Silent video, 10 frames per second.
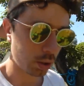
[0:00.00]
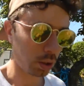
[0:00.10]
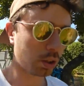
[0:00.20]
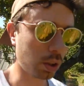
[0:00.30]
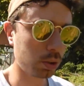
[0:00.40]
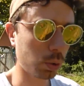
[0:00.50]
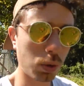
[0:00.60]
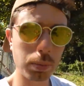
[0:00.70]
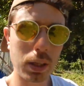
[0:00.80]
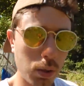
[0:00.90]
It's all
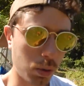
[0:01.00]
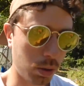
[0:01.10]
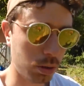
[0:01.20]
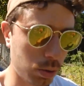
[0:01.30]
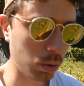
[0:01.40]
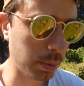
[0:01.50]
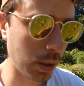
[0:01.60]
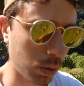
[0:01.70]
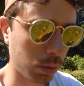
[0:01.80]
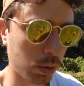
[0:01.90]
about
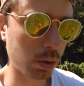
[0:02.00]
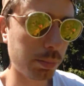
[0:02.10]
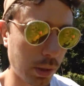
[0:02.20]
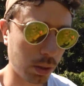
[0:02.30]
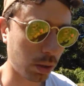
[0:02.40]
being in the